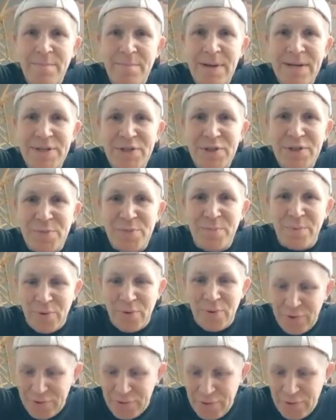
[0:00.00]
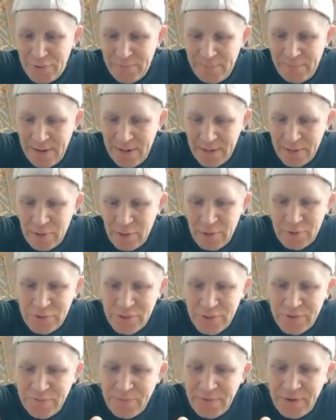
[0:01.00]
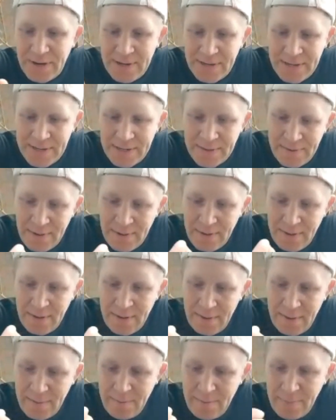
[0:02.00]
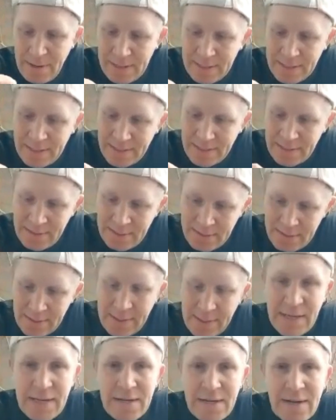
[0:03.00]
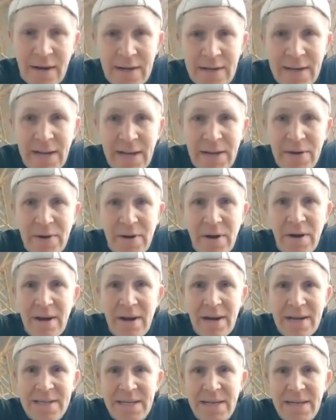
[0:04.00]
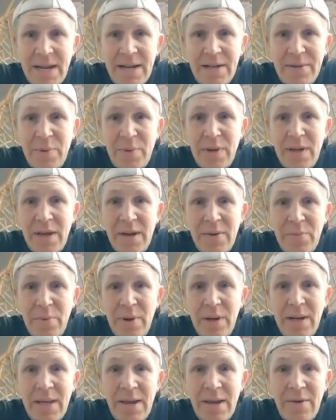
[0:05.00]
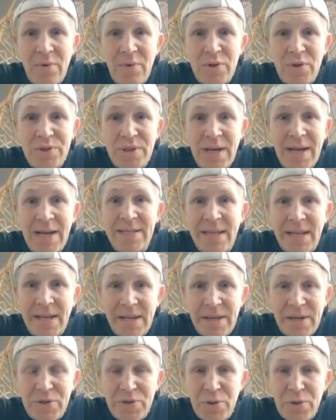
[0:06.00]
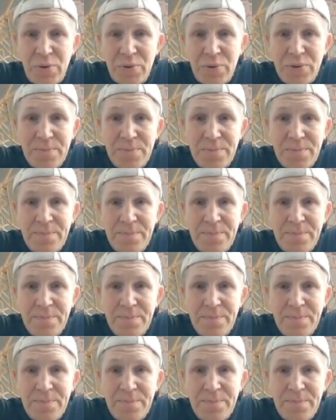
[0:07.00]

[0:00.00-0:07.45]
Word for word: best supporter my closest friend but he died in a car accident when he was 18 years old.